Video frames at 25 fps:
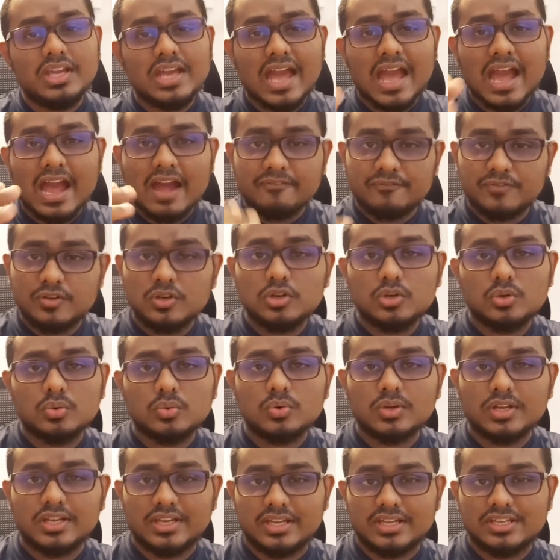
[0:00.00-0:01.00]
we have to
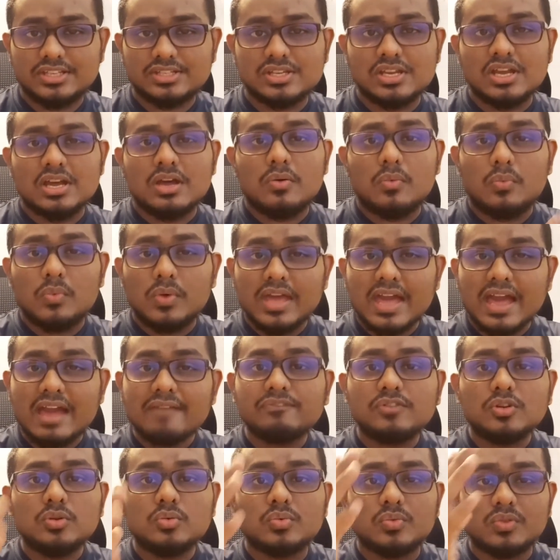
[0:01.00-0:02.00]
do is we
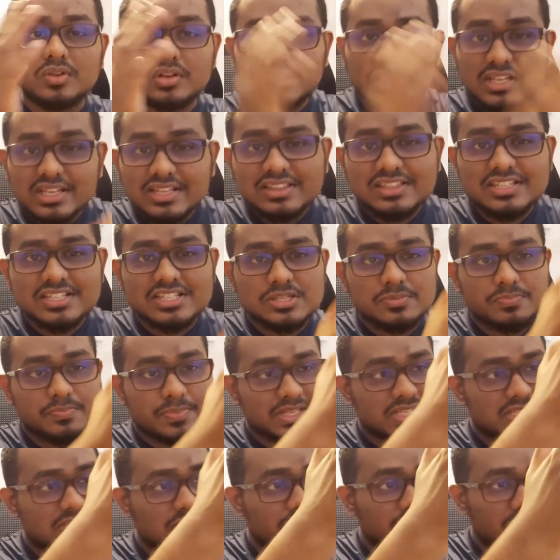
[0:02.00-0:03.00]
have to read the
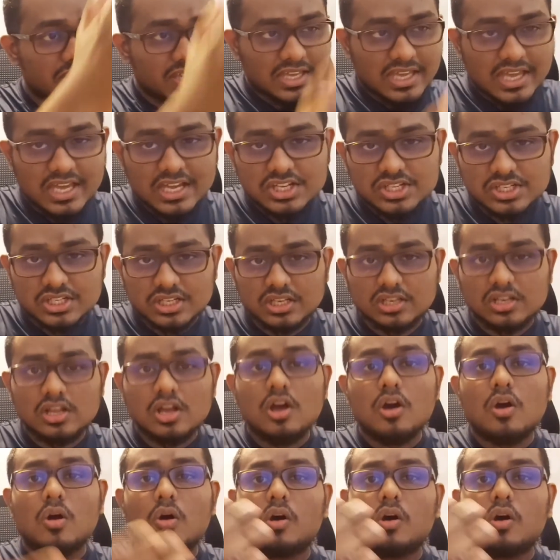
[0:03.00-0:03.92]
specification